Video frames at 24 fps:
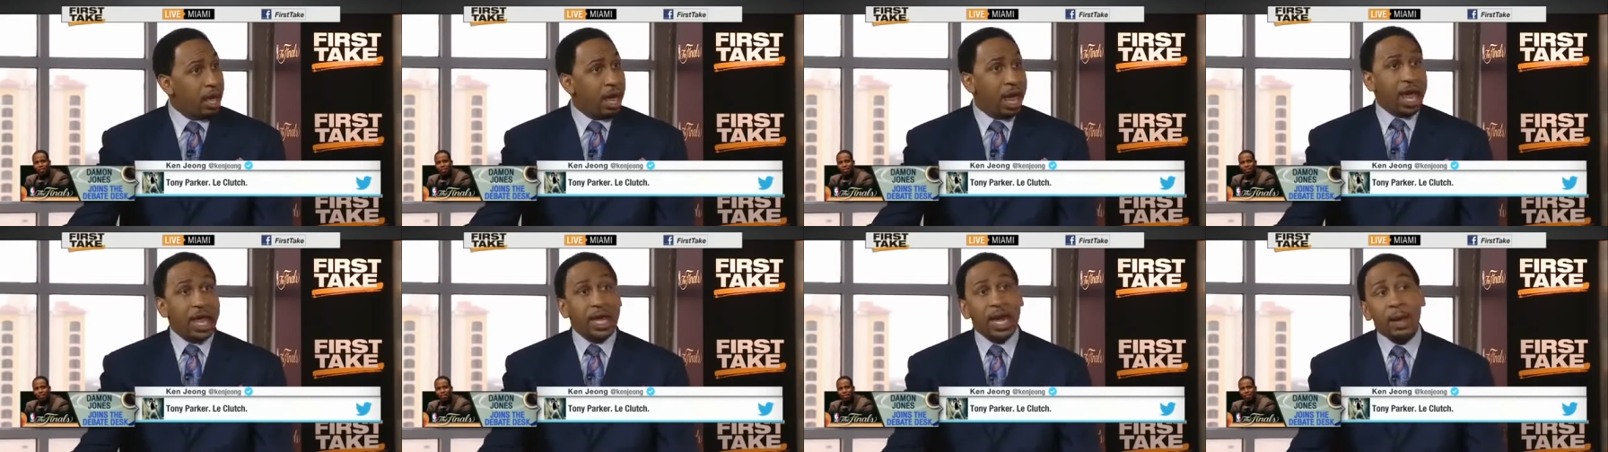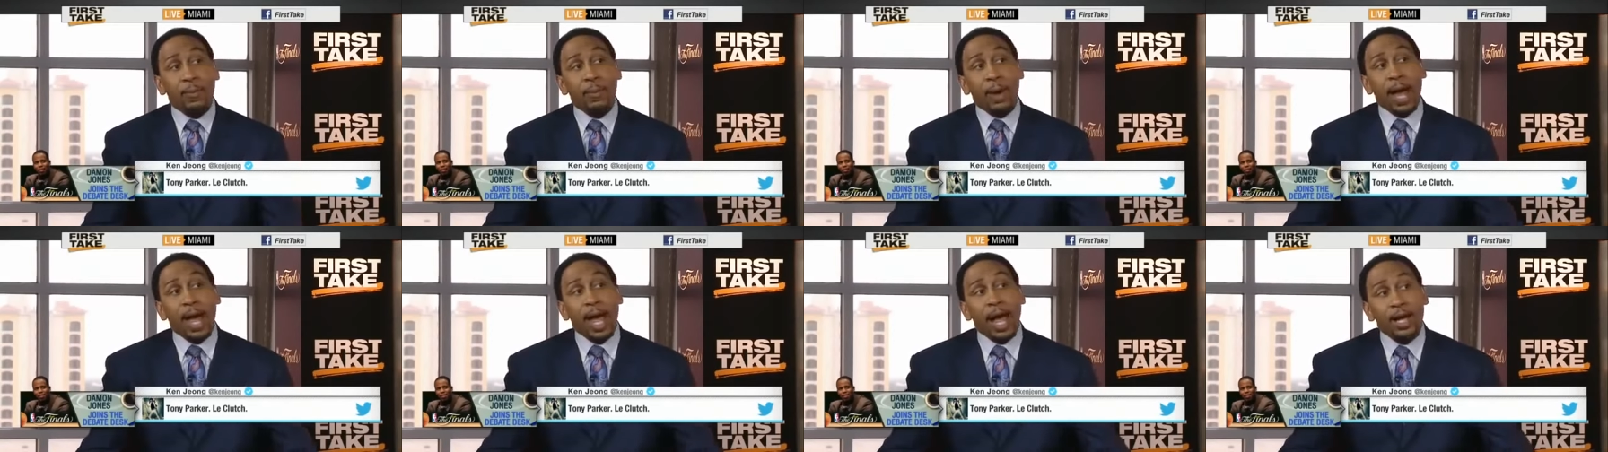And
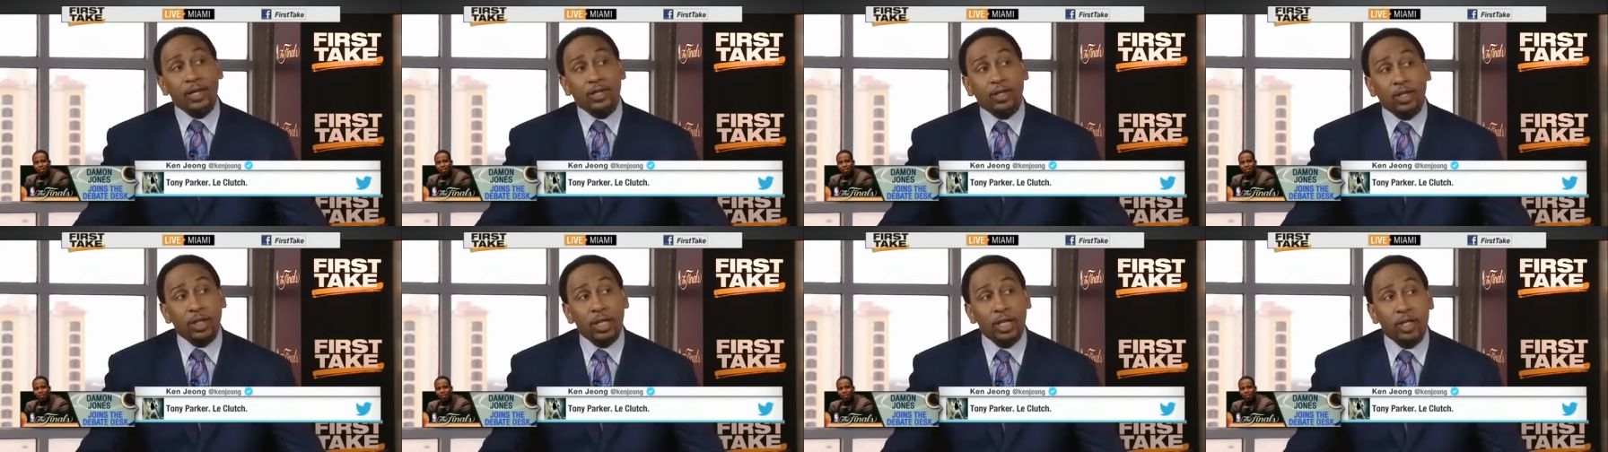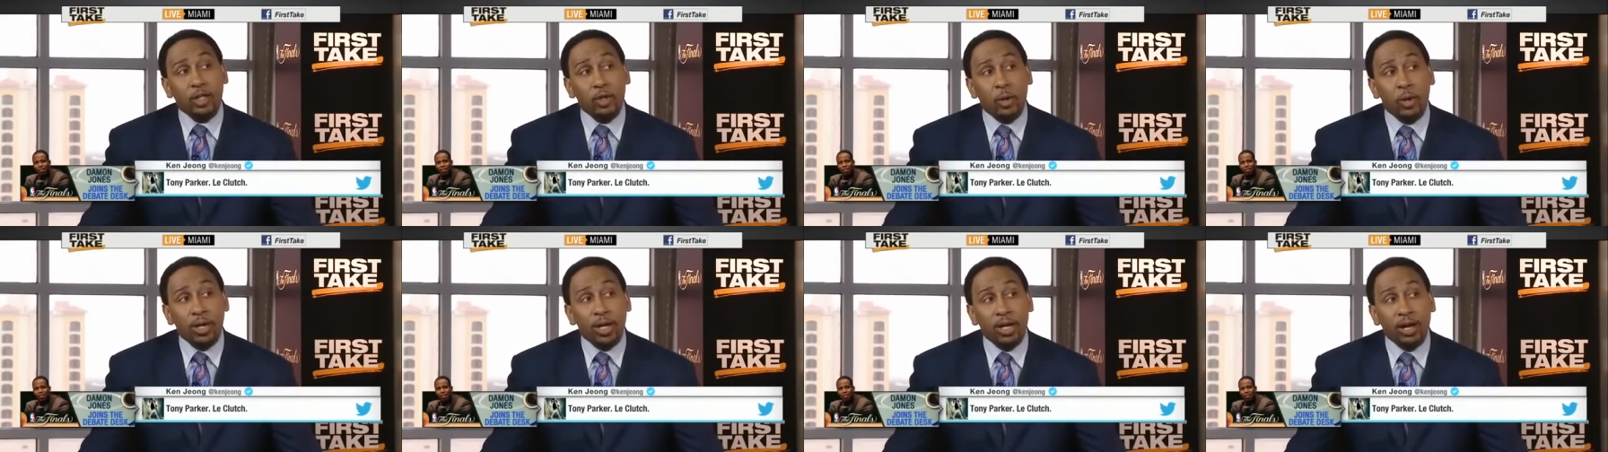they were actually
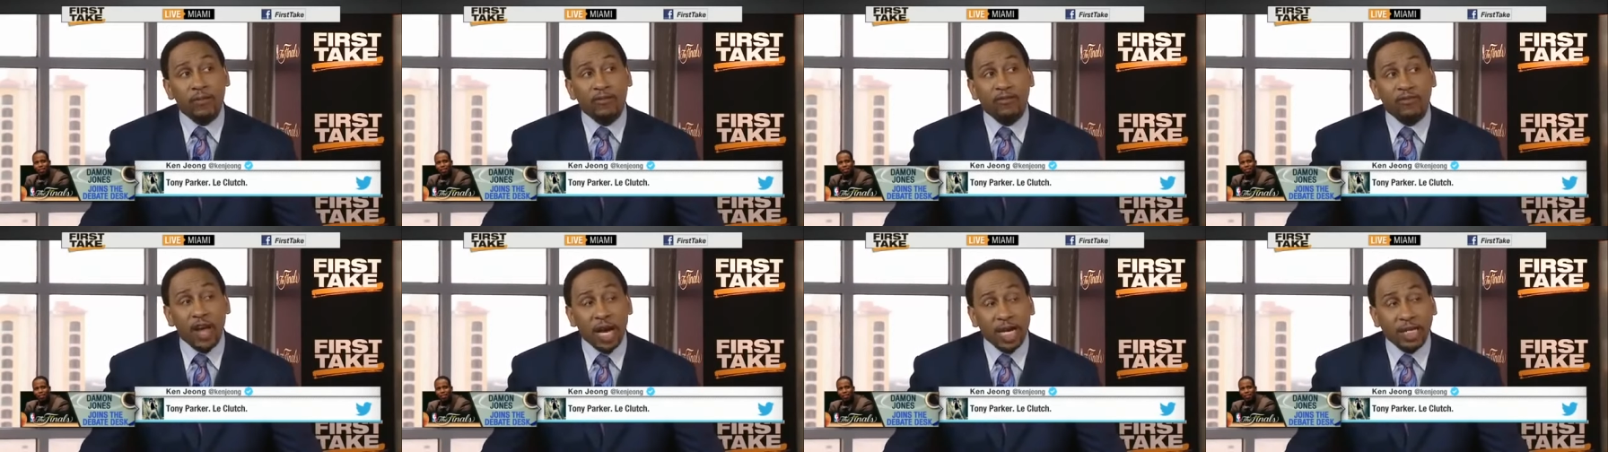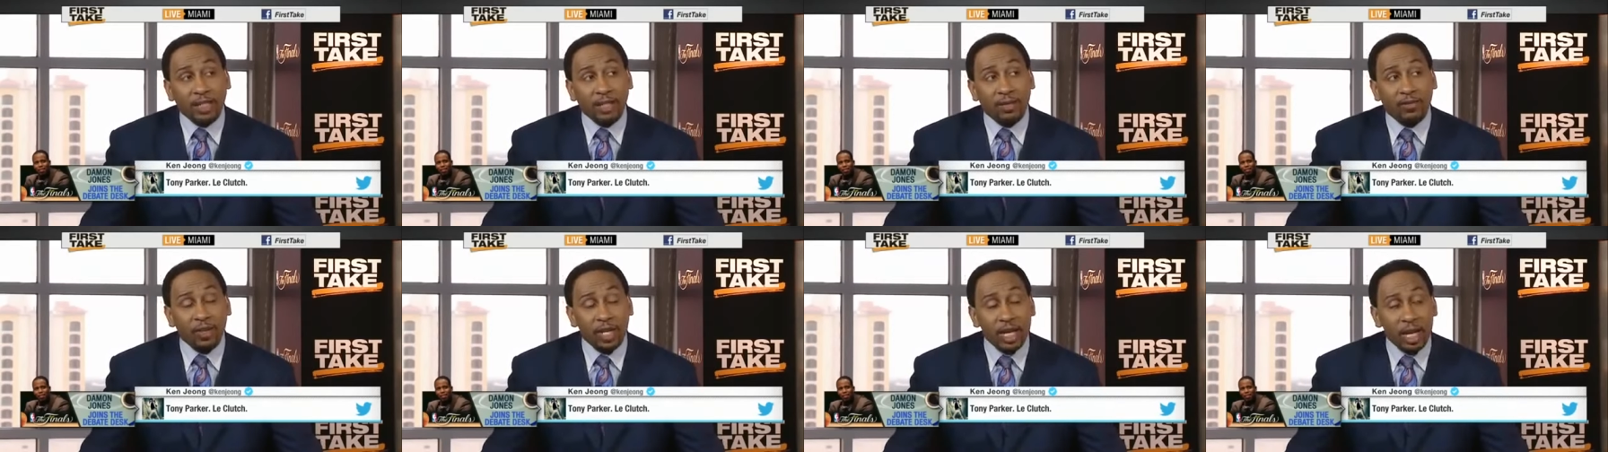doing it
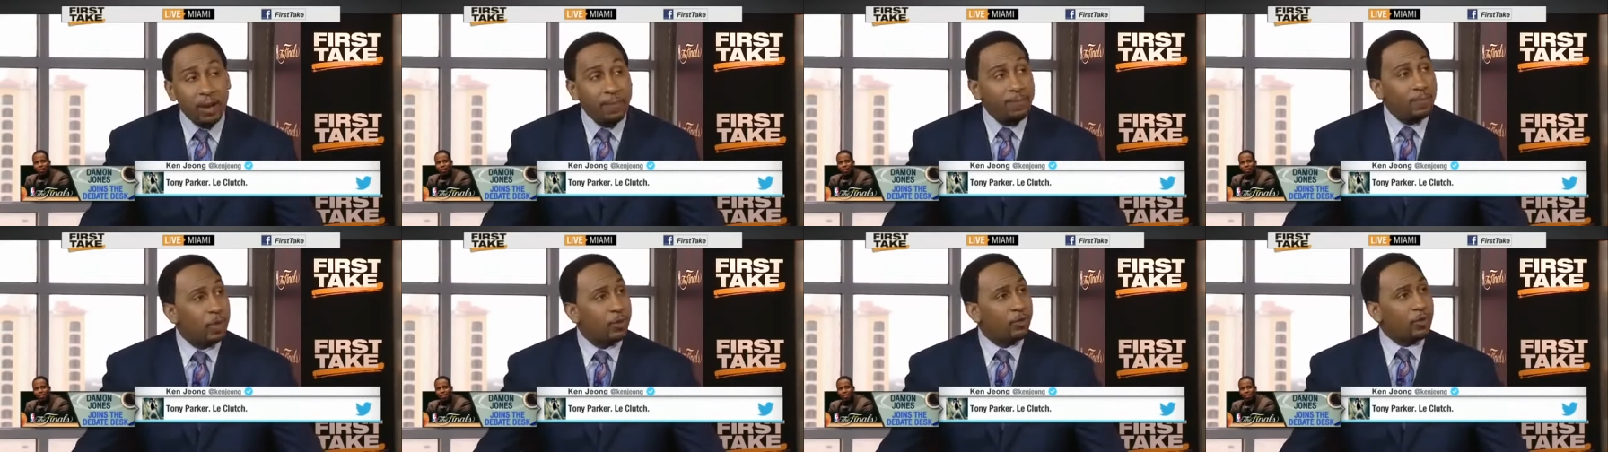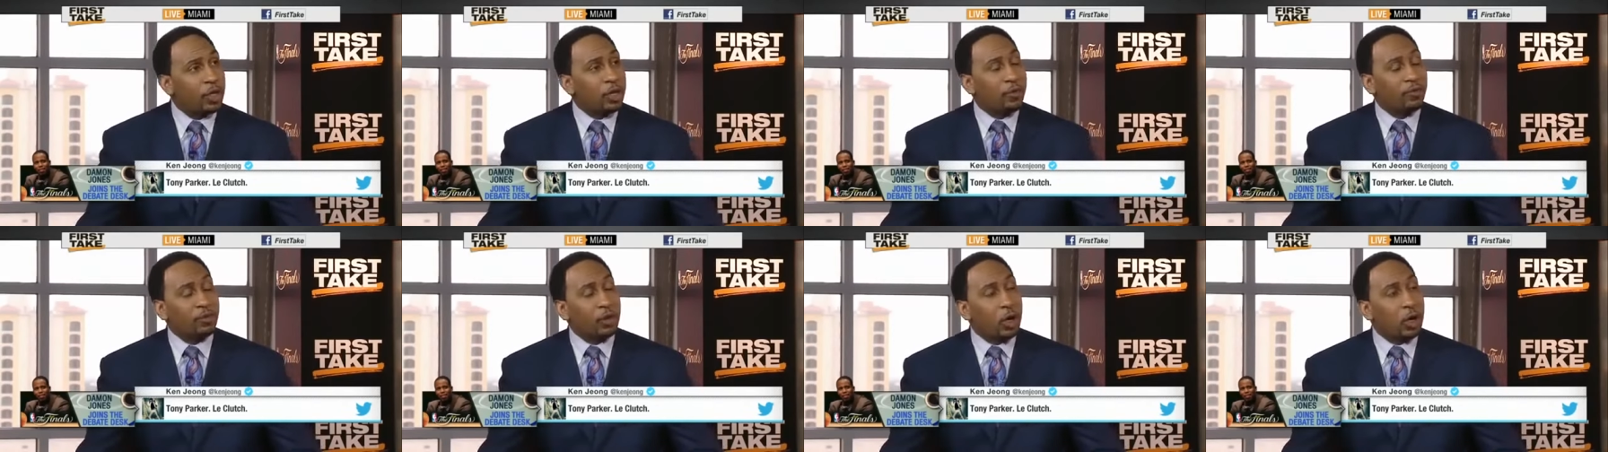effectively
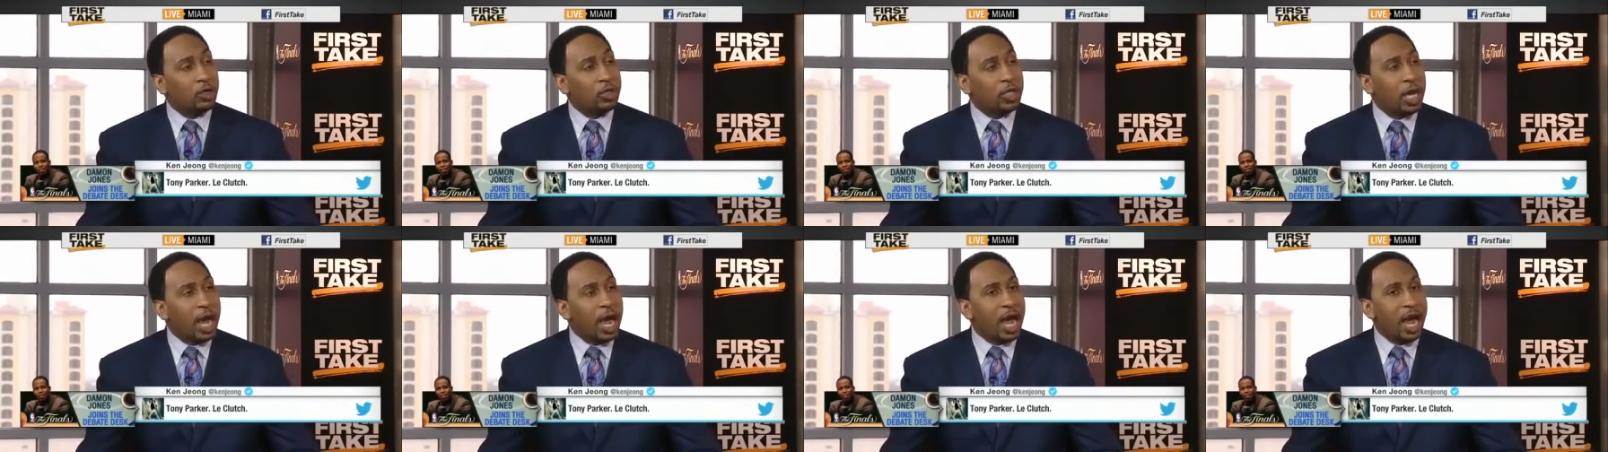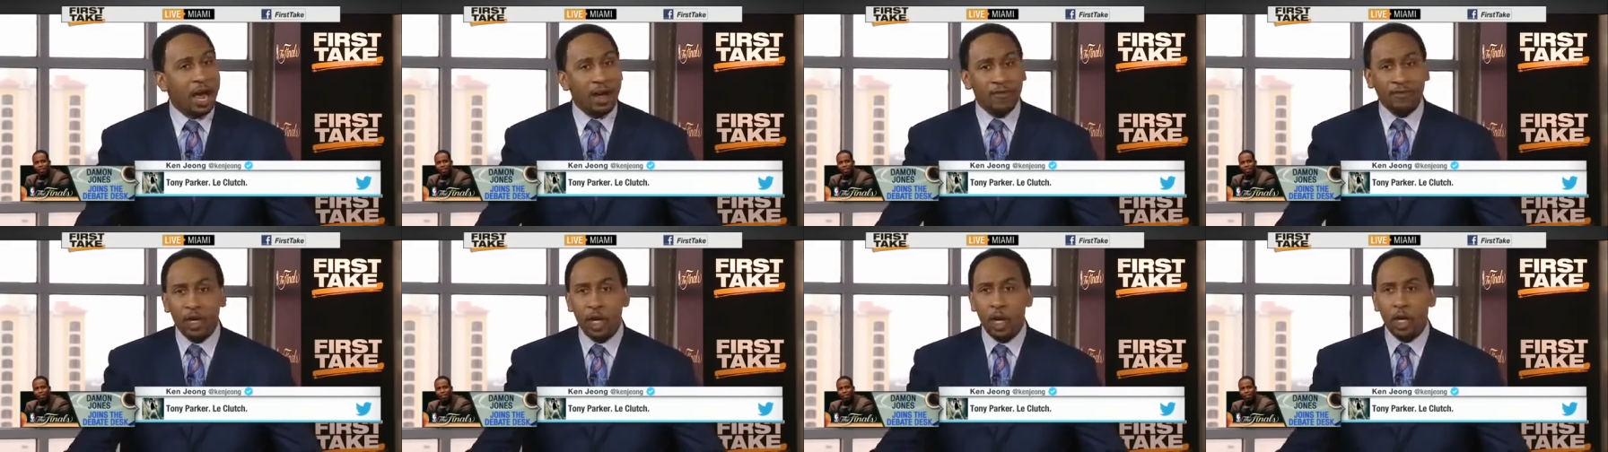for the first
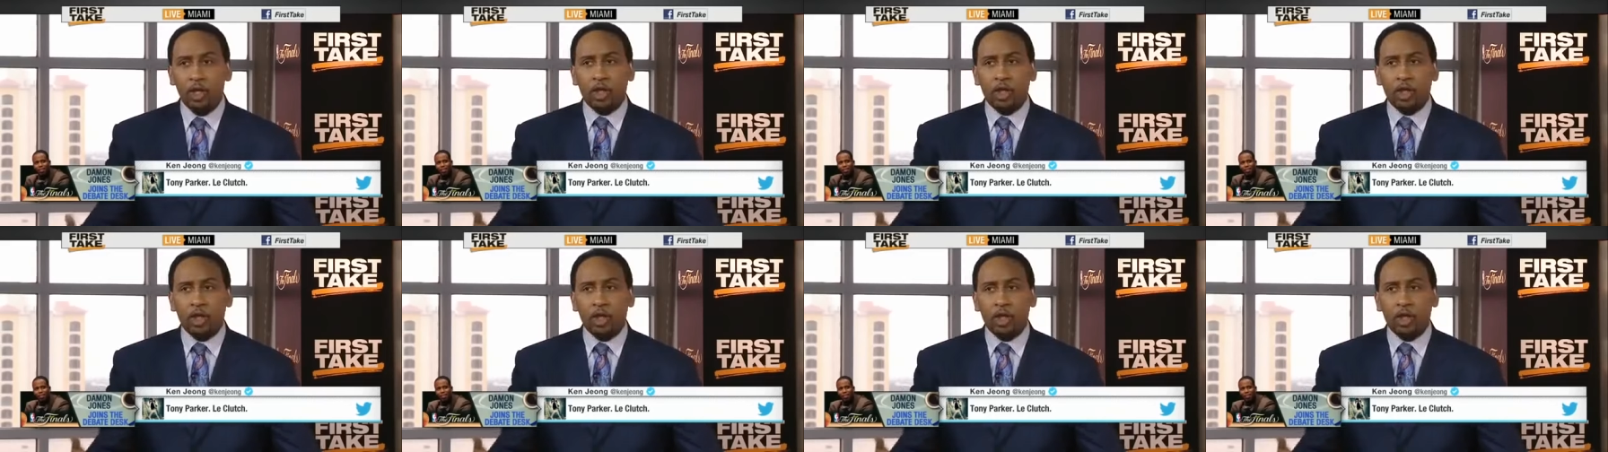half.